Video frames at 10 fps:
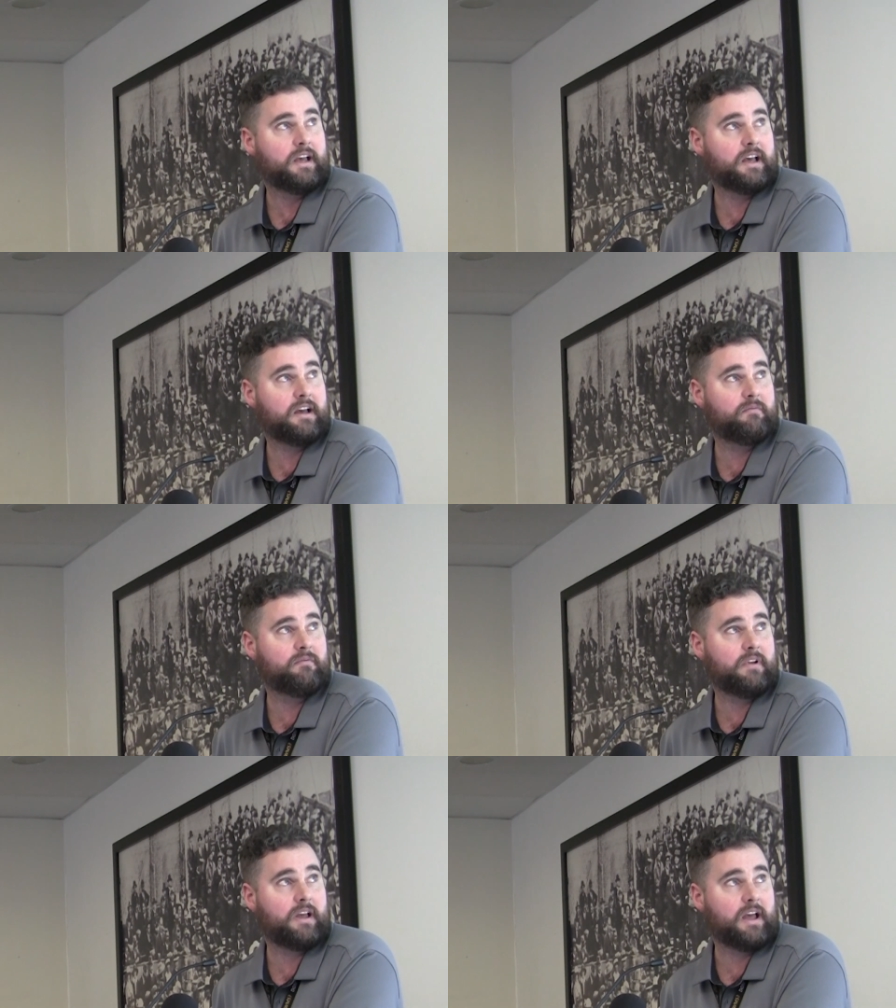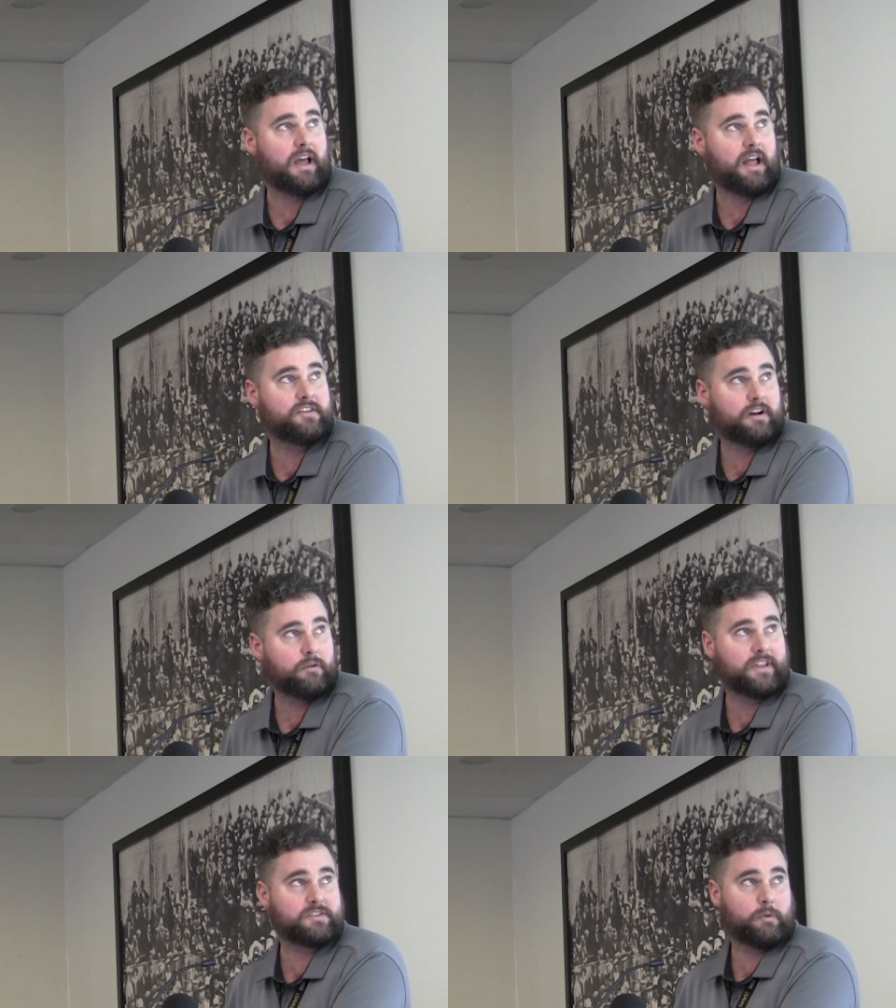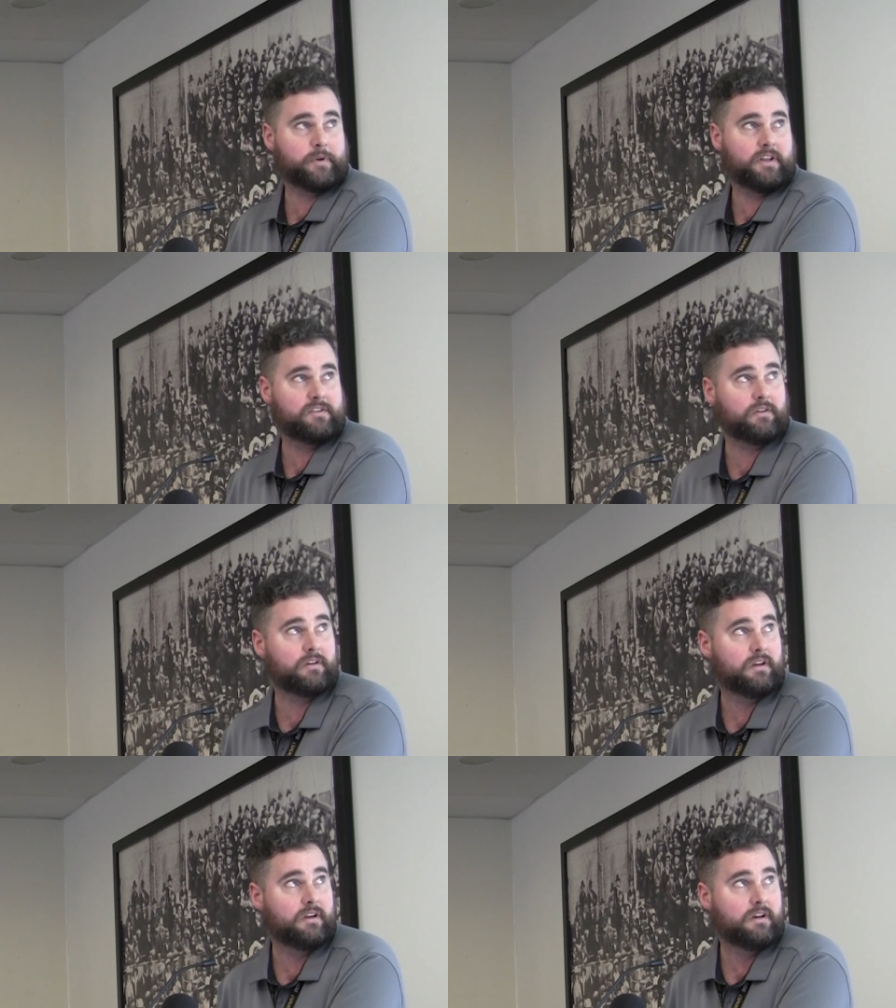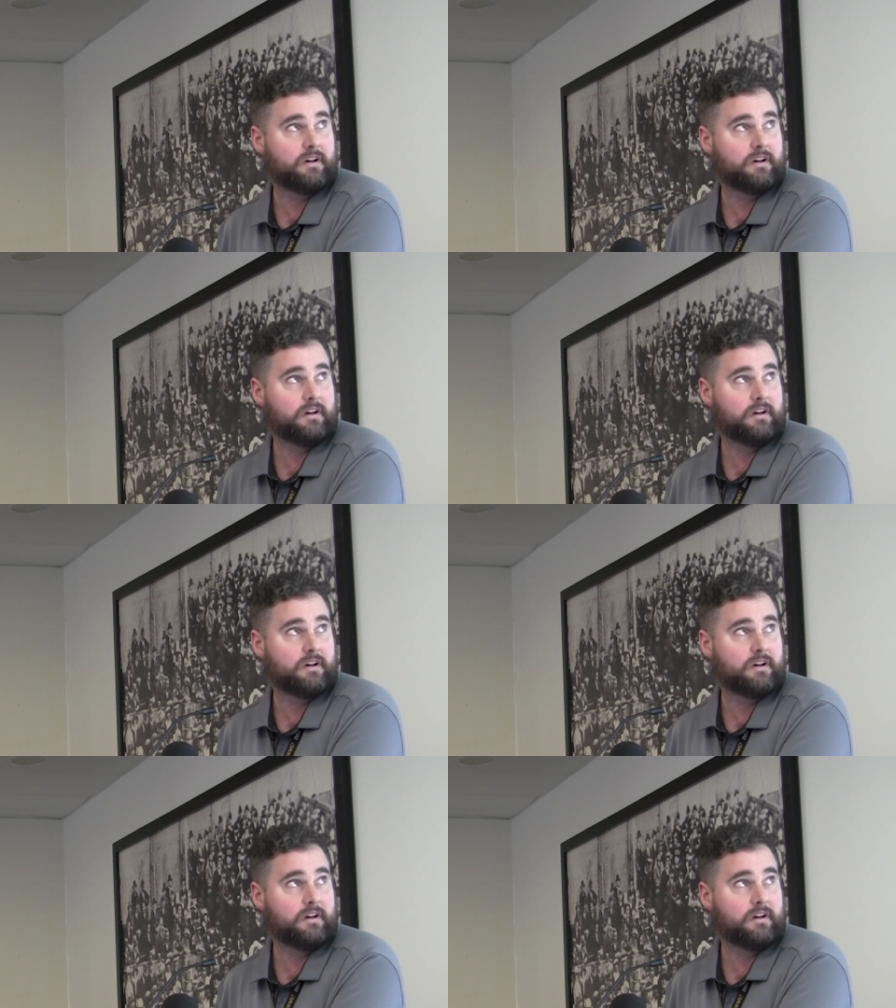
Um, and you know what? That's what we're going to do.